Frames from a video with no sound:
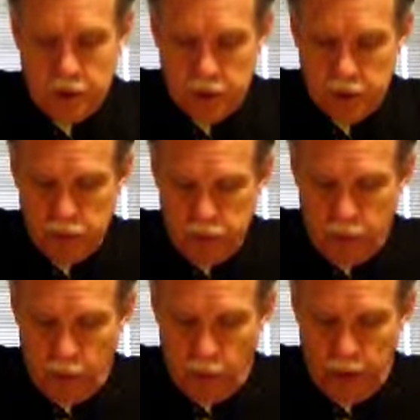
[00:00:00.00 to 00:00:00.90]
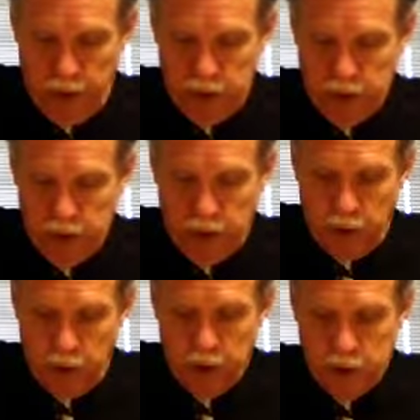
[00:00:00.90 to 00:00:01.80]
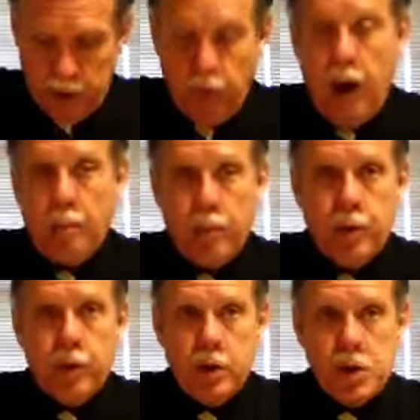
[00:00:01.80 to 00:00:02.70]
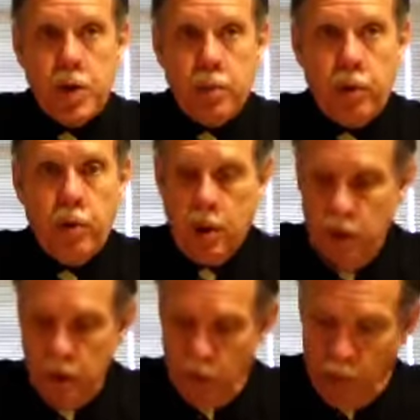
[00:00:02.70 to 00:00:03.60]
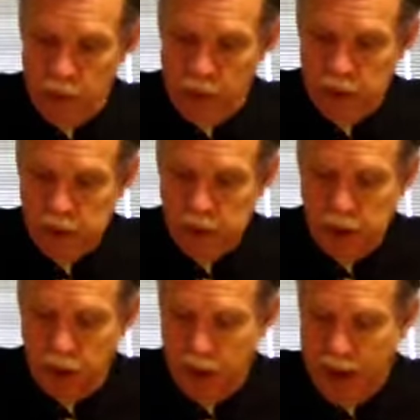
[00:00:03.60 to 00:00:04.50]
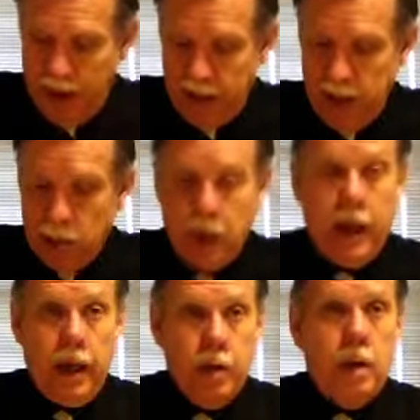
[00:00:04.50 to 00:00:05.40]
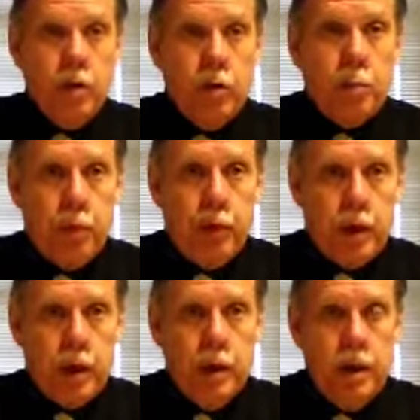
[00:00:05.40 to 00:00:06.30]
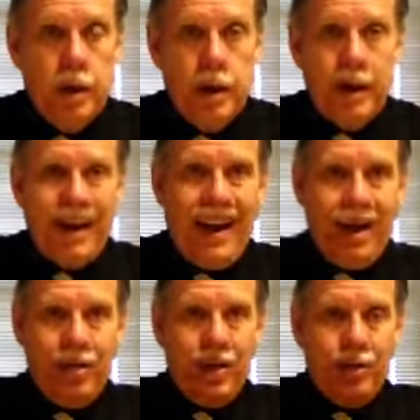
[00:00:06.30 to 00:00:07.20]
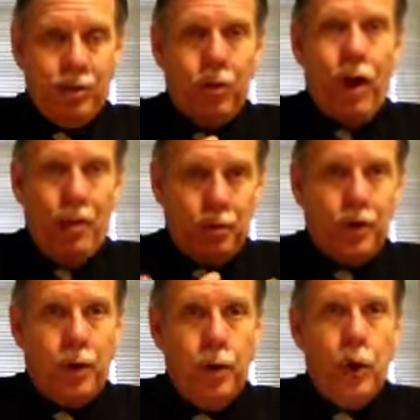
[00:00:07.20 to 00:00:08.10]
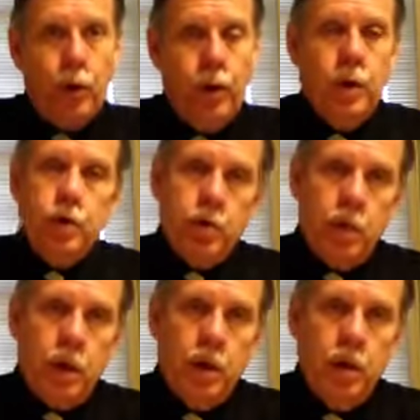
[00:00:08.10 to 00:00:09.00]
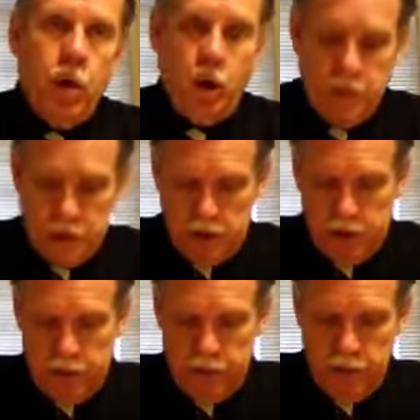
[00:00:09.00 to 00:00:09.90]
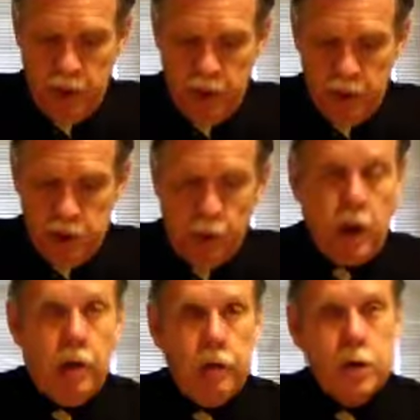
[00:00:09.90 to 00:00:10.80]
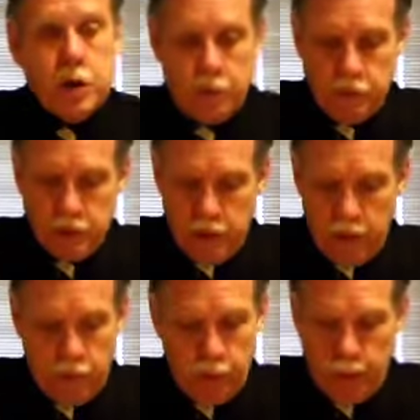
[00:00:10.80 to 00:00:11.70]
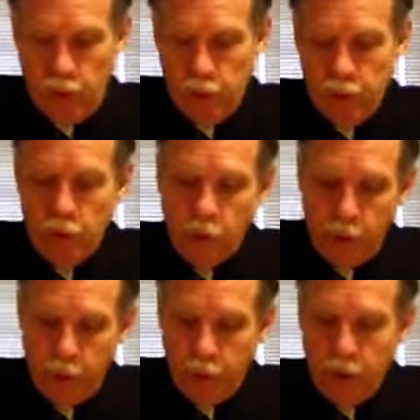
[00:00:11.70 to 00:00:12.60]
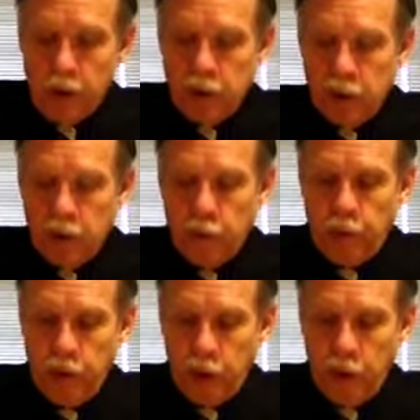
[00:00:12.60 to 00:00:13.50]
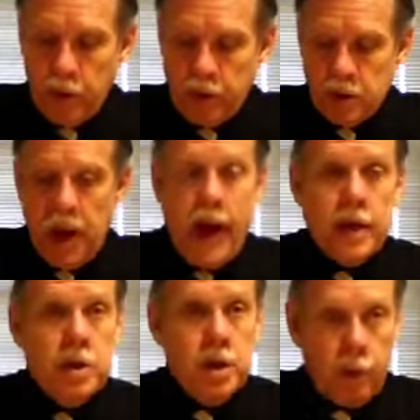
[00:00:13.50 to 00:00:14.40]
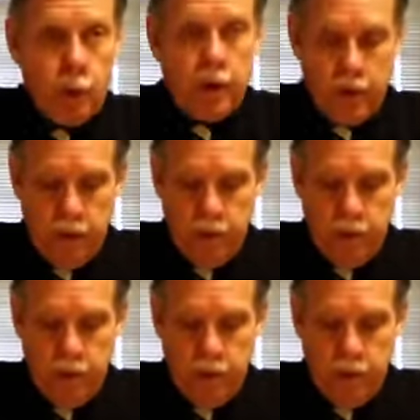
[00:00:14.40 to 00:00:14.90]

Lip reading: as one is going to raise a crop during the summer, one has to go back and plant in the spring and allow those crops to grow to be harvested." So Governor Shivers said, if we're going to appropriate in the spring, we must tax in the winter.